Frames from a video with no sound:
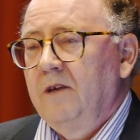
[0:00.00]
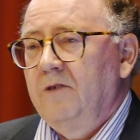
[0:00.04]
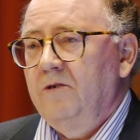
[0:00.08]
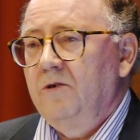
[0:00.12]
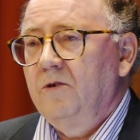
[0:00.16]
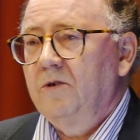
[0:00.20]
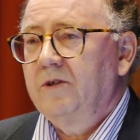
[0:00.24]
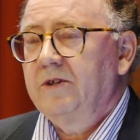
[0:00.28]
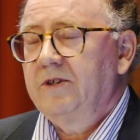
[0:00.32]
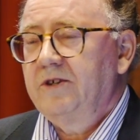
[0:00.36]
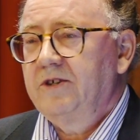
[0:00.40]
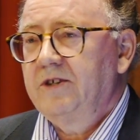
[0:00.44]

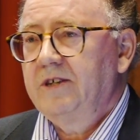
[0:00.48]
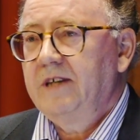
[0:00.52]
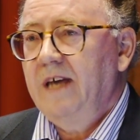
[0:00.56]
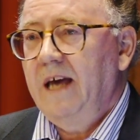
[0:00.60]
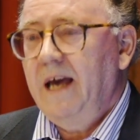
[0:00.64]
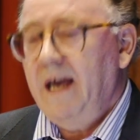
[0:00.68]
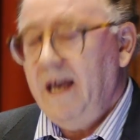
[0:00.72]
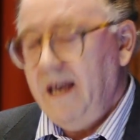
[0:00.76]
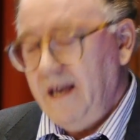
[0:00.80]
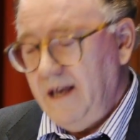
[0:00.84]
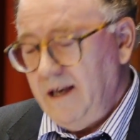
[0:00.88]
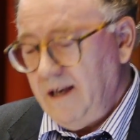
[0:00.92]
You could
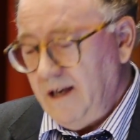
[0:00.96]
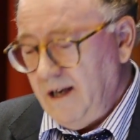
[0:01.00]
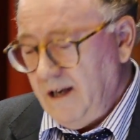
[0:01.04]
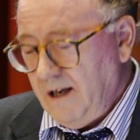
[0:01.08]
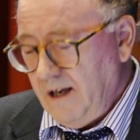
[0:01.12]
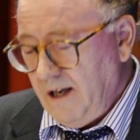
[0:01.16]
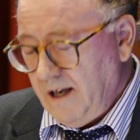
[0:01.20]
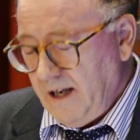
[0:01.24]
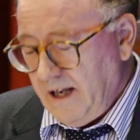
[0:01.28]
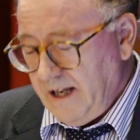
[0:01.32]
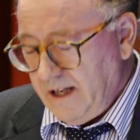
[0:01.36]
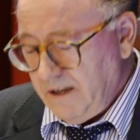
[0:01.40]
say
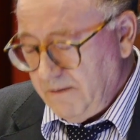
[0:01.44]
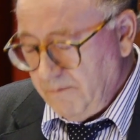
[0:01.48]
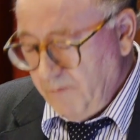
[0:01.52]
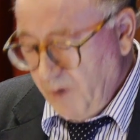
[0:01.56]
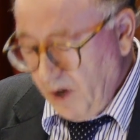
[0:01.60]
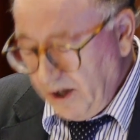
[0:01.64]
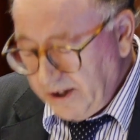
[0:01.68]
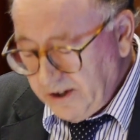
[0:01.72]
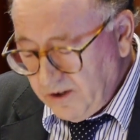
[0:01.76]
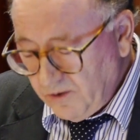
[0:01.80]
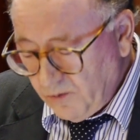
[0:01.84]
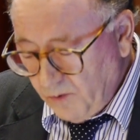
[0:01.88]
in a
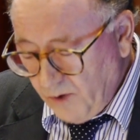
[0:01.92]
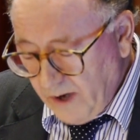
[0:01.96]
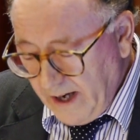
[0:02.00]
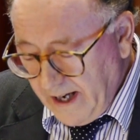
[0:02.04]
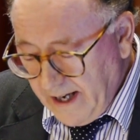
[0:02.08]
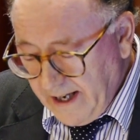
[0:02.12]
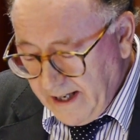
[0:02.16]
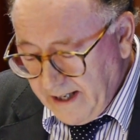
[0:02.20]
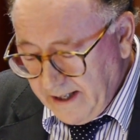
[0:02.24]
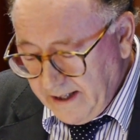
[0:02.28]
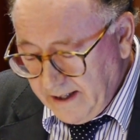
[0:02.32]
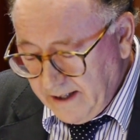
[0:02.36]
modern
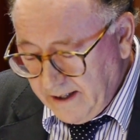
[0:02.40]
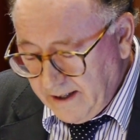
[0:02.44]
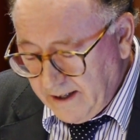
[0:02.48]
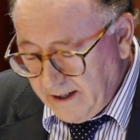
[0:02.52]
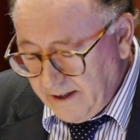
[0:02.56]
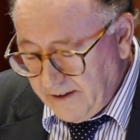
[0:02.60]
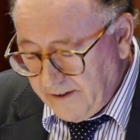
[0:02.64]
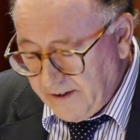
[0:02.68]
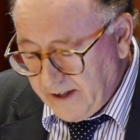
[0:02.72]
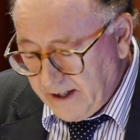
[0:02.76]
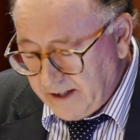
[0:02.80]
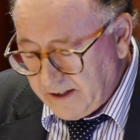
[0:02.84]
way
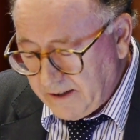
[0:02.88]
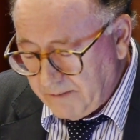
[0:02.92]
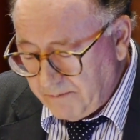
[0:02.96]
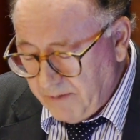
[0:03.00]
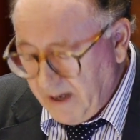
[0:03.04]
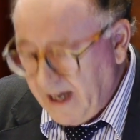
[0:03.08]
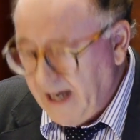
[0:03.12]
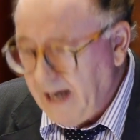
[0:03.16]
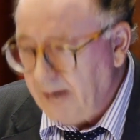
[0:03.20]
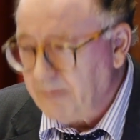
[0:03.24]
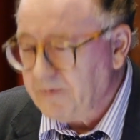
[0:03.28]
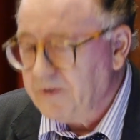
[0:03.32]
that
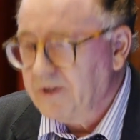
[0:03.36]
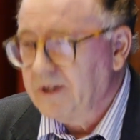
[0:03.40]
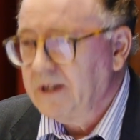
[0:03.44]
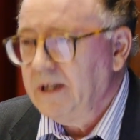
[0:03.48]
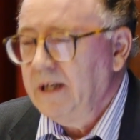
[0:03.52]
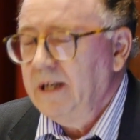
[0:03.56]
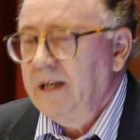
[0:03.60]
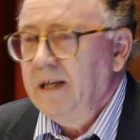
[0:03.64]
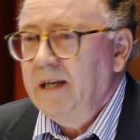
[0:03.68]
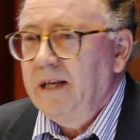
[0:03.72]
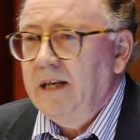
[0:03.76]
perhaps